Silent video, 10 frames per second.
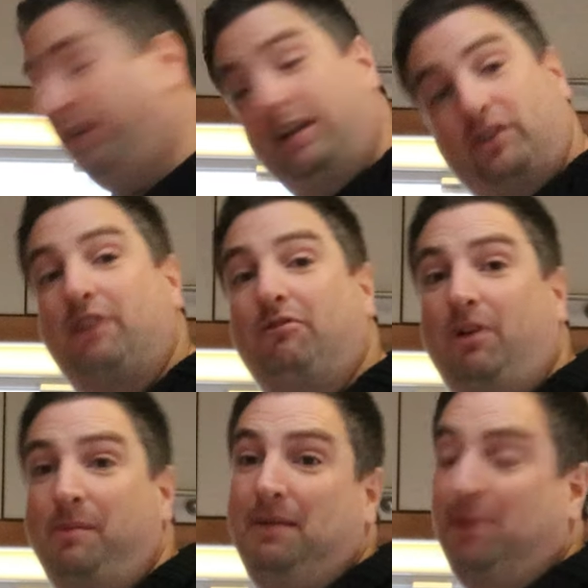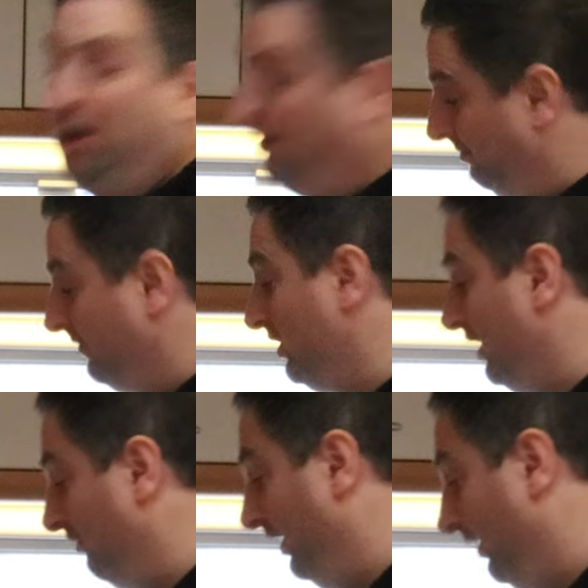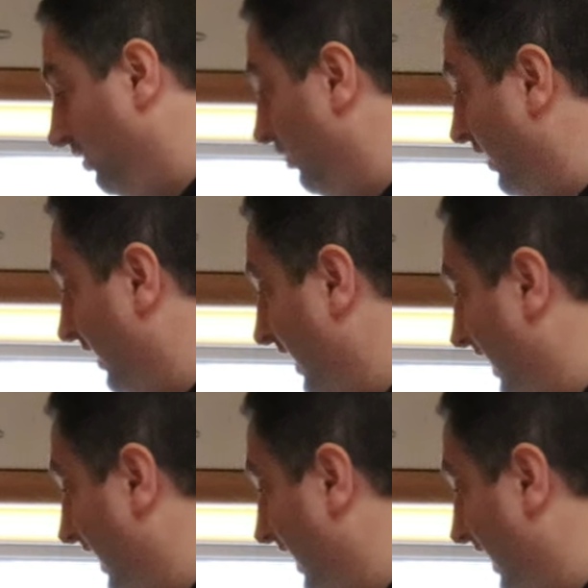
say it's generally me, but I'm generally the cook in the